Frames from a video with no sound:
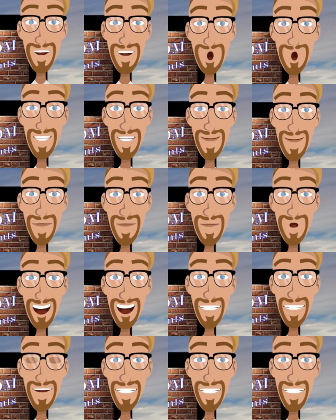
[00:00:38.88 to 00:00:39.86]
market
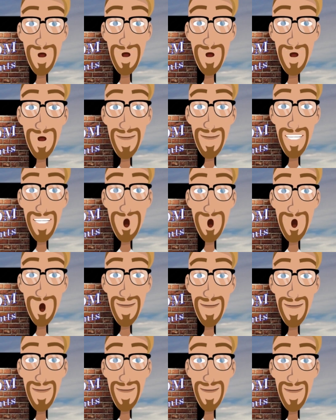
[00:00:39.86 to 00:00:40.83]
prices for work
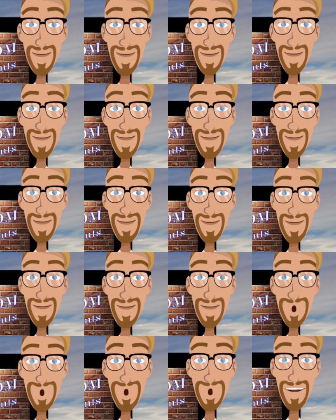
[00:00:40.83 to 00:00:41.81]
done.
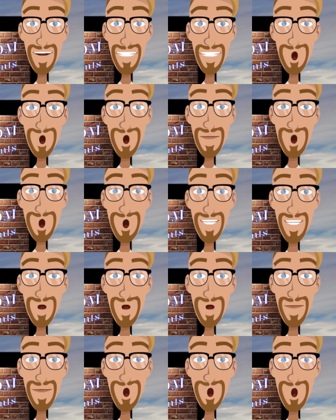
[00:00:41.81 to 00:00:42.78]
Selling some
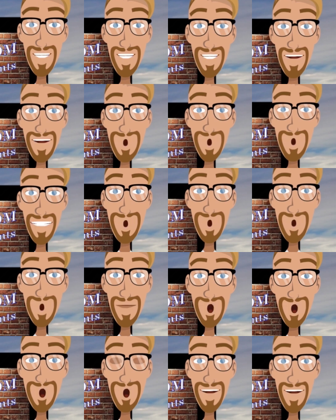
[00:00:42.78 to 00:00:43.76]
photos or videos
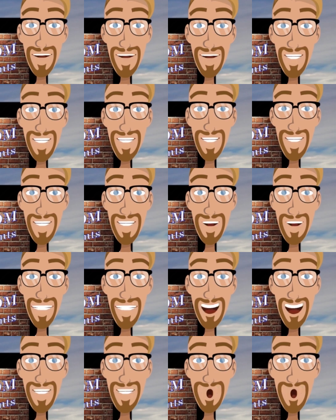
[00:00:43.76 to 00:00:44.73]
to private
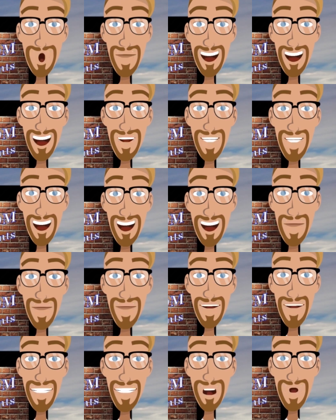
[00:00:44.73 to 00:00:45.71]
individuals I don't count
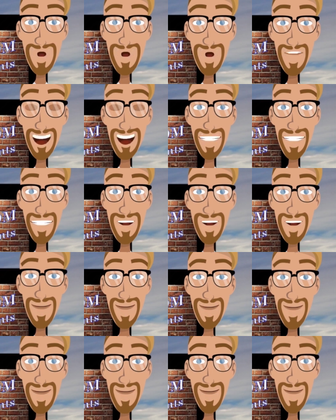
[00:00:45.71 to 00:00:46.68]
as being a
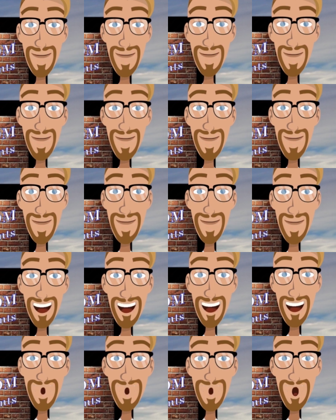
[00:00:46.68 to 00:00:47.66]
professional.
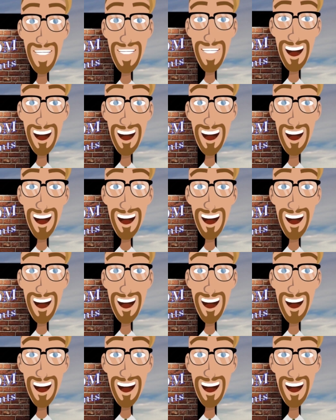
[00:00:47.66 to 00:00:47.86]
I do not